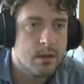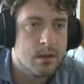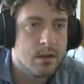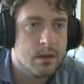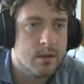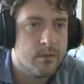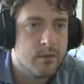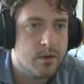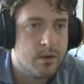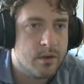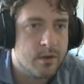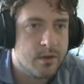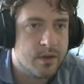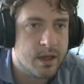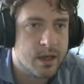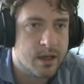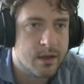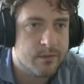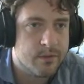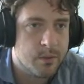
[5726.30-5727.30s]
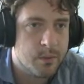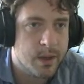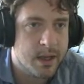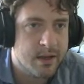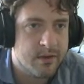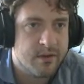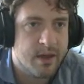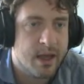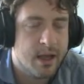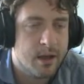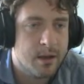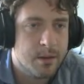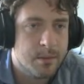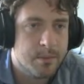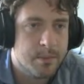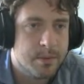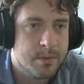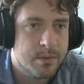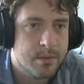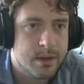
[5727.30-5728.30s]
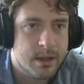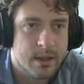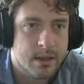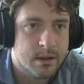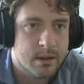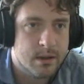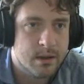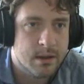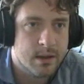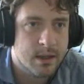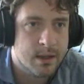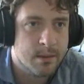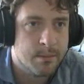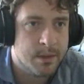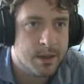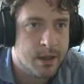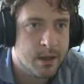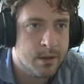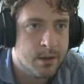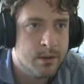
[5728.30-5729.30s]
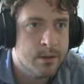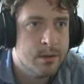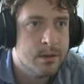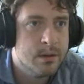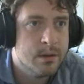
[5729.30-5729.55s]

If you can think of a way to help, then let me know.